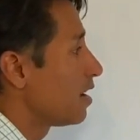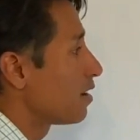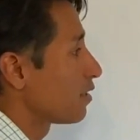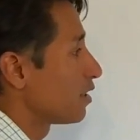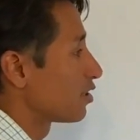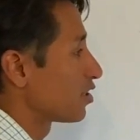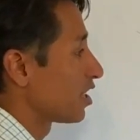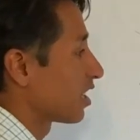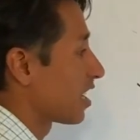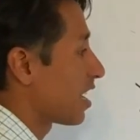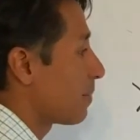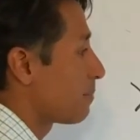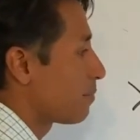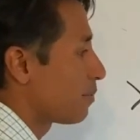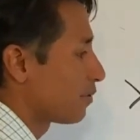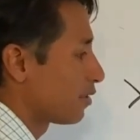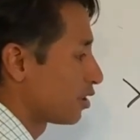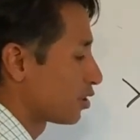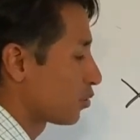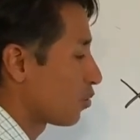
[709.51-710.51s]

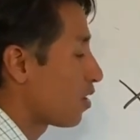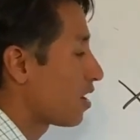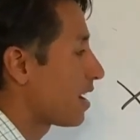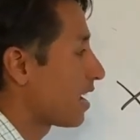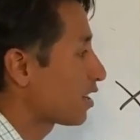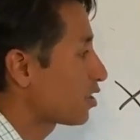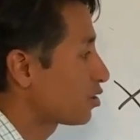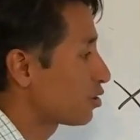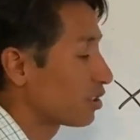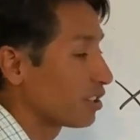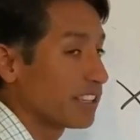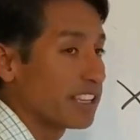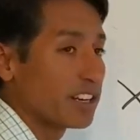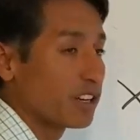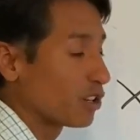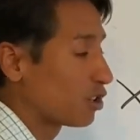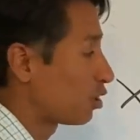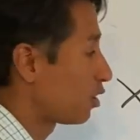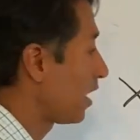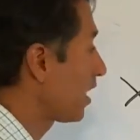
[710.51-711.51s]
There's one extra
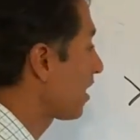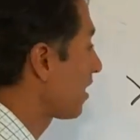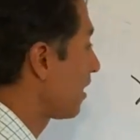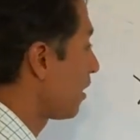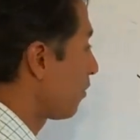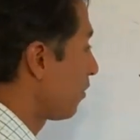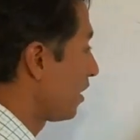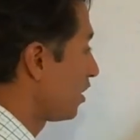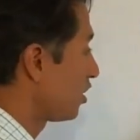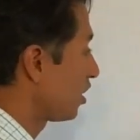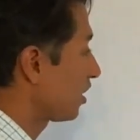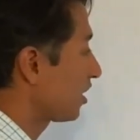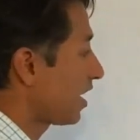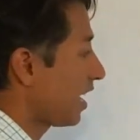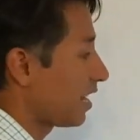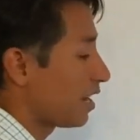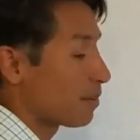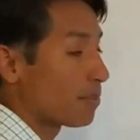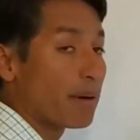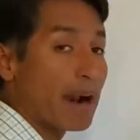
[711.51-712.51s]
little trick that we just
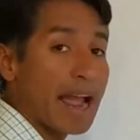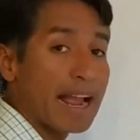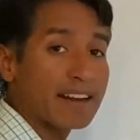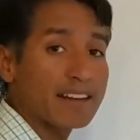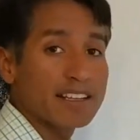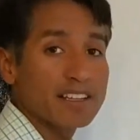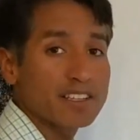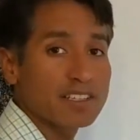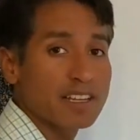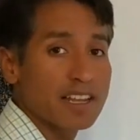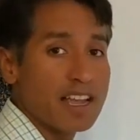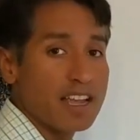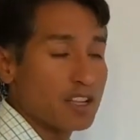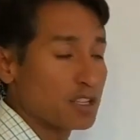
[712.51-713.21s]
kind of practiced.